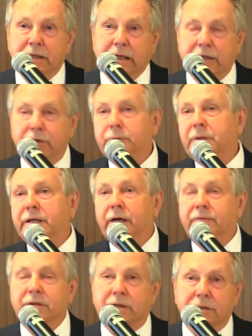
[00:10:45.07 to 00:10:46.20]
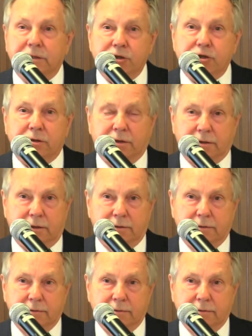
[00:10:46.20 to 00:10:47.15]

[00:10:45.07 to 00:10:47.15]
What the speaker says: And it could be given conditionally.